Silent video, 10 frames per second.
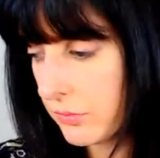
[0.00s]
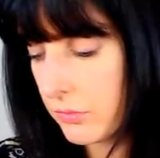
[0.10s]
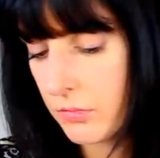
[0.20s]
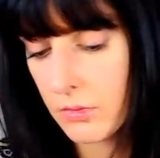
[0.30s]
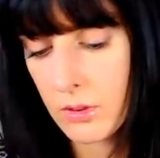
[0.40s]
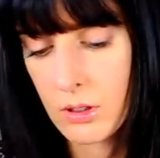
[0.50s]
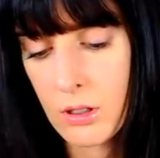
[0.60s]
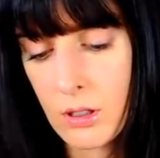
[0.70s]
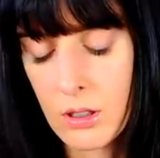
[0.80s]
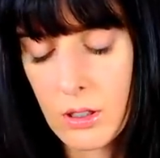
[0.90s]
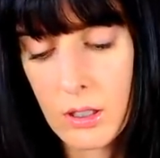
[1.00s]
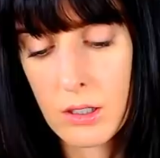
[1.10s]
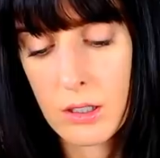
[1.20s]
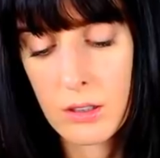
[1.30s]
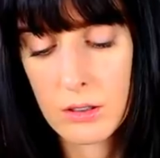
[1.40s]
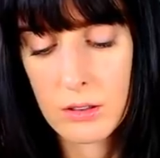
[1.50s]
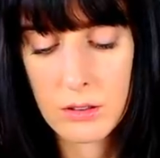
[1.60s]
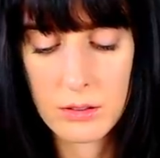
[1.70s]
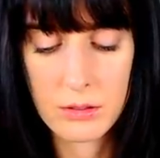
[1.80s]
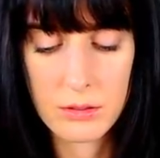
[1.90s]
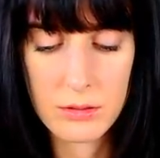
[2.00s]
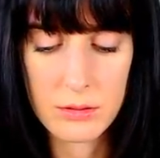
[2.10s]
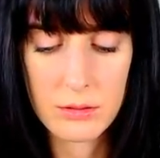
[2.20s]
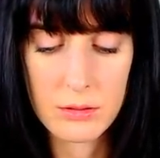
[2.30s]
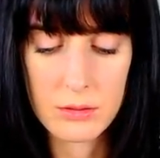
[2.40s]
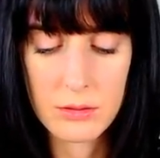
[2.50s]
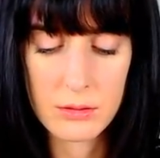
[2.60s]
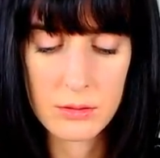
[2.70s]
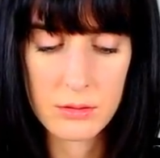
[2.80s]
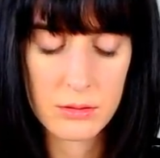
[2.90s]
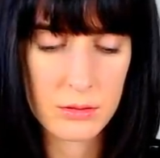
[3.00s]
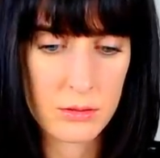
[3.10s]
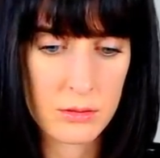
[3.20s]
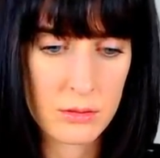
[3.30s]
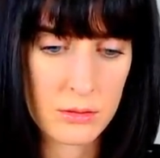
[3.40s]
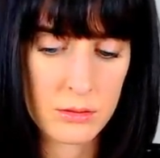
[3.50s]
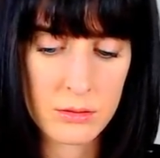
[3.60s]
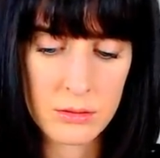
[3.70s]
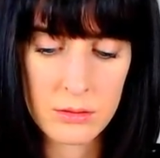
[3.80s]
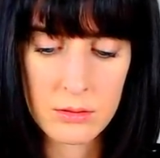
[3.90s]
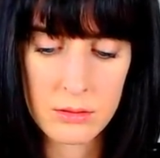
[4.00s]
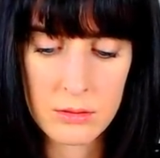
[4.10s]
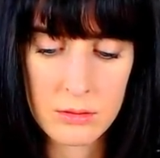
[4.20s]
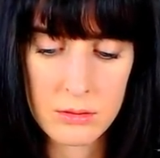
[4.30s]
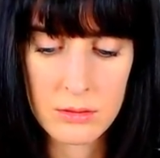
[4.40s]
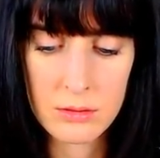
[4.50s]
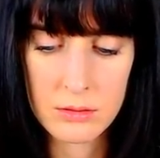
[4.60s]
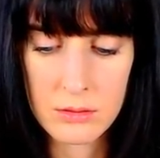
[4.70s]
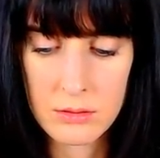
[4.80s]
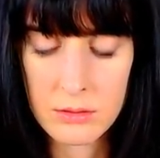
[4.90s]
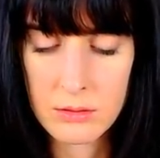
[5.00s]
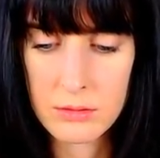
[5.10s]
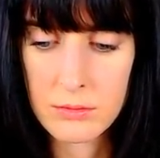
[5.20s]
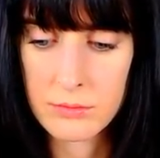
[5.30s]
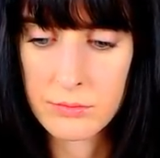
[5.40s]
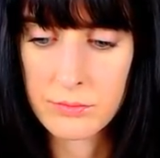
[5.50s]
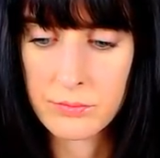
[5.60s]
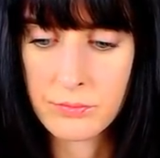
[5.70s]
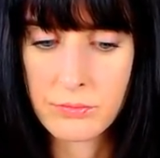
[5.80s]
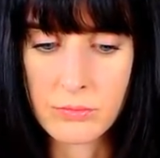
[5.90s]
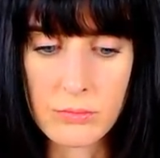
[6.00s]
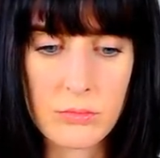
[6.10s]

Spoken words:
(no one is talking)